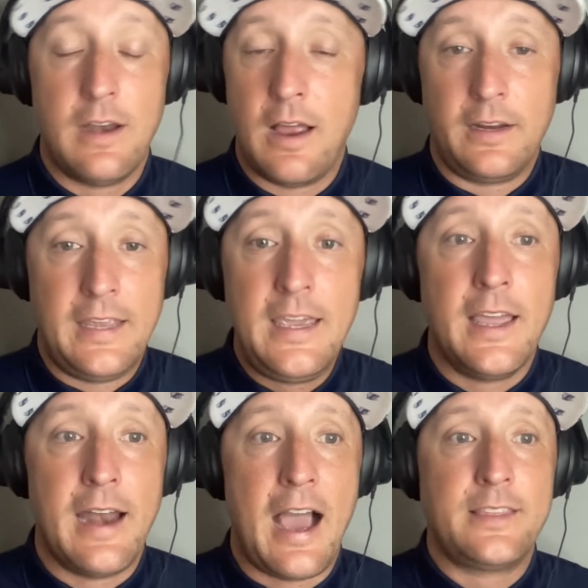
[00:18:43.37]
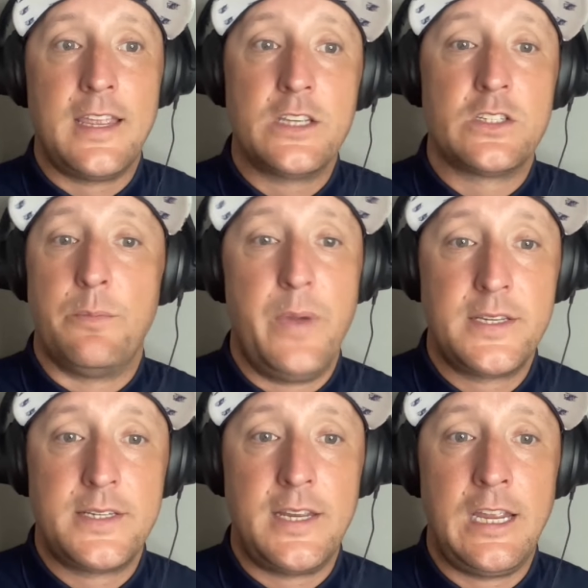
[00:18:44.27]
Again, I think it's the
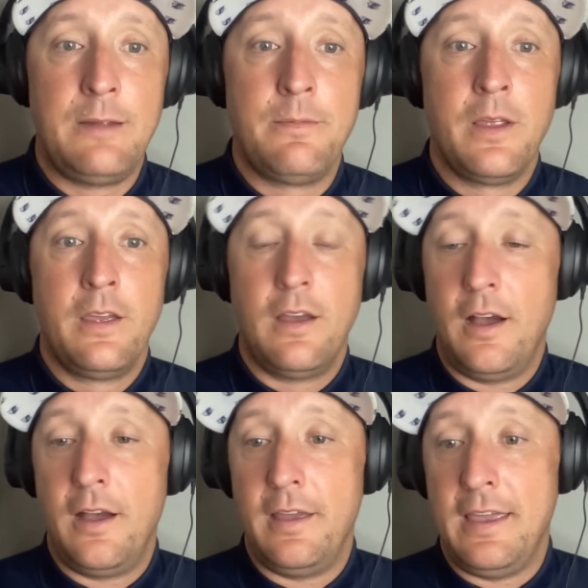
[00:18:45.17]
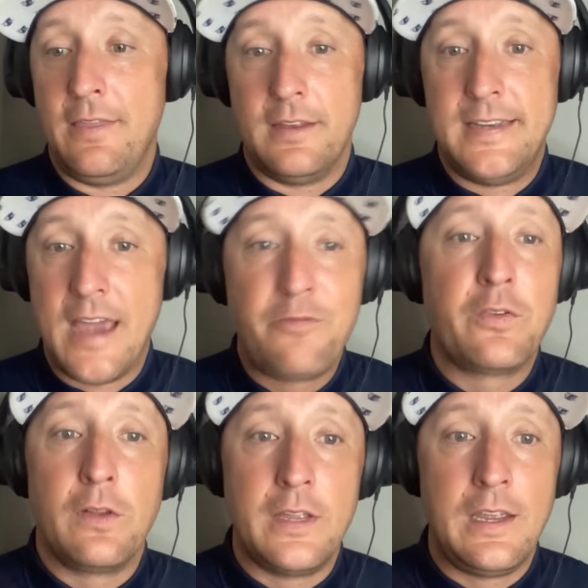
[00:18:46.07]
best team
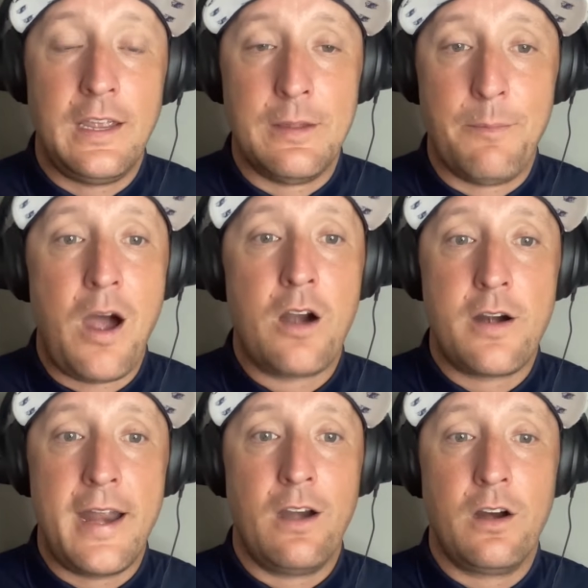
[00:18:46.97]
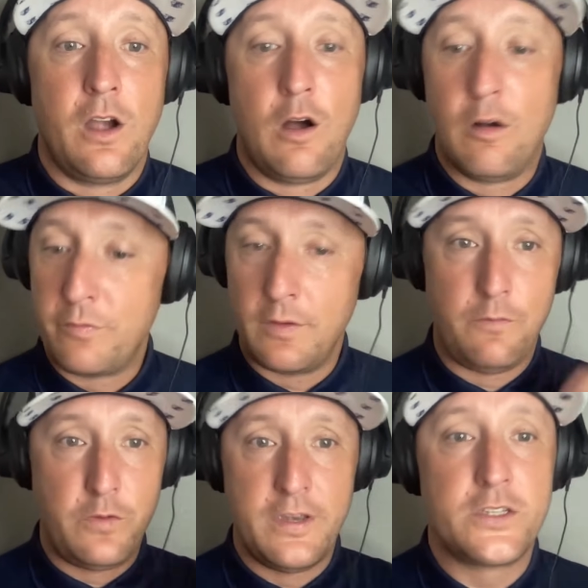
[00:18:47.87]
definitely in the modern era golf.
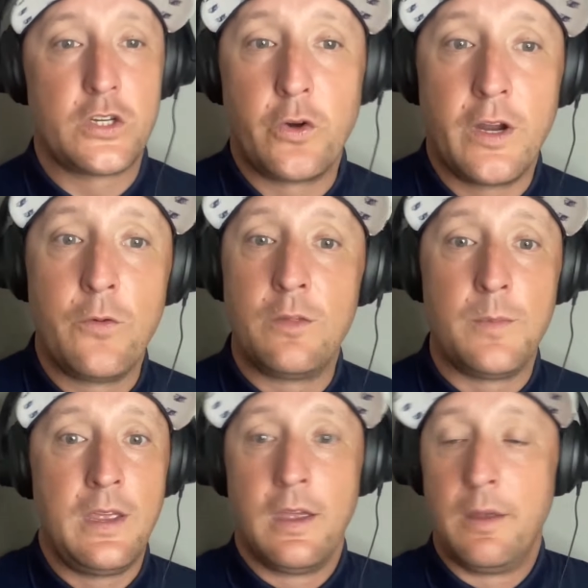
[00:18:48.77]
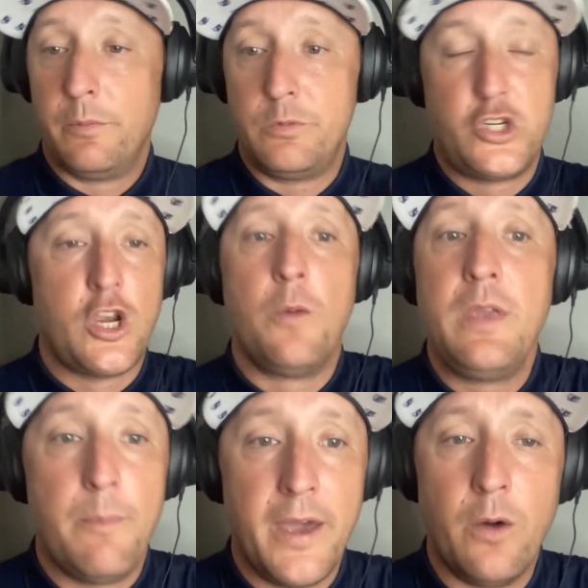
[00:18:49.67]
If you disagree with me, show me
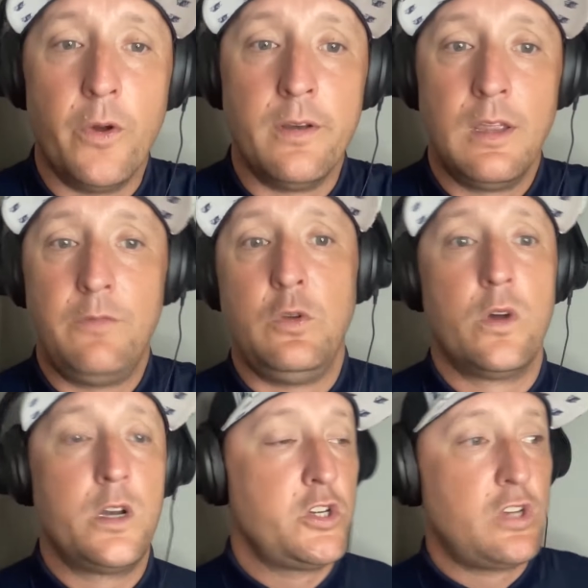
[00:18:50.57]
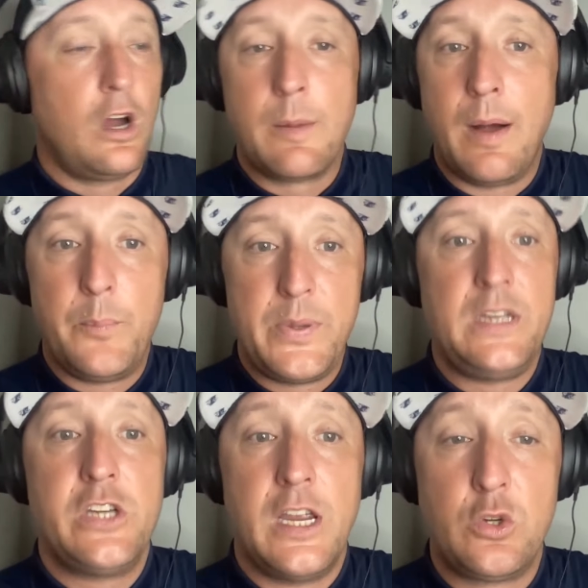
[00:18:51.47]
a better one. If you want to just talk about
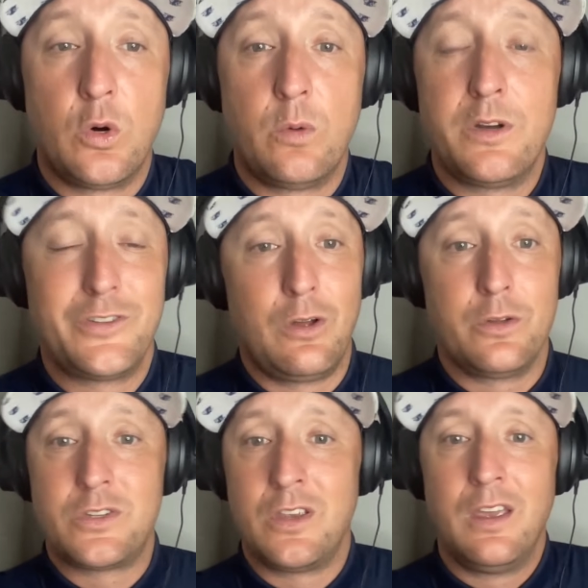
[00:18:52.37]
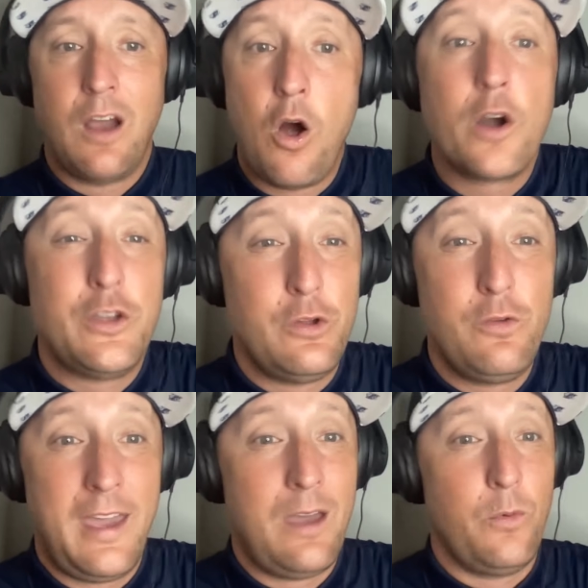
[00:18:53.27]
PGA Tour results, hard to do
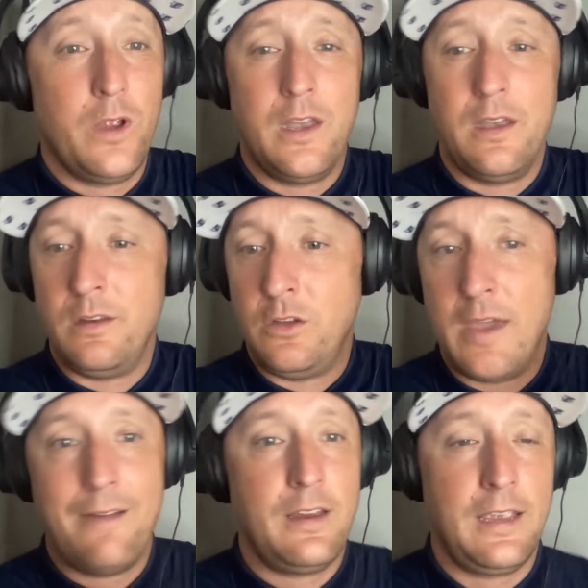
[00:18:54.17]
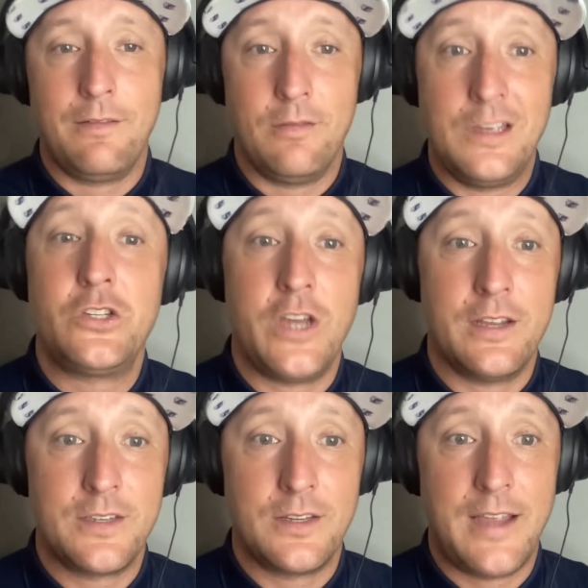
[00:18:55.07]
that when you haven't given these
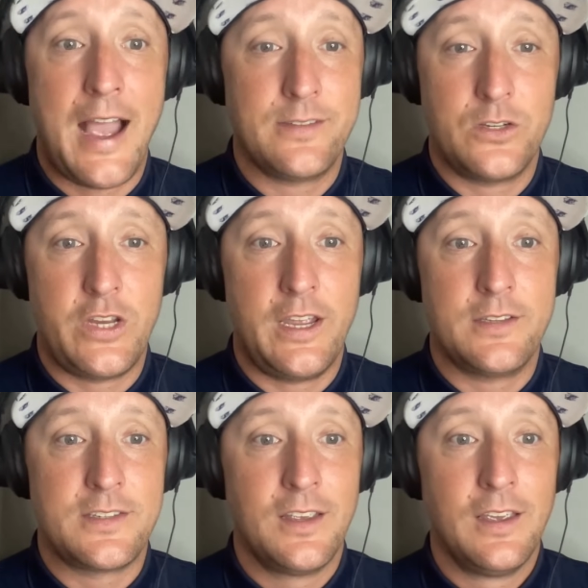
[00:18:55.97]
guys a chance.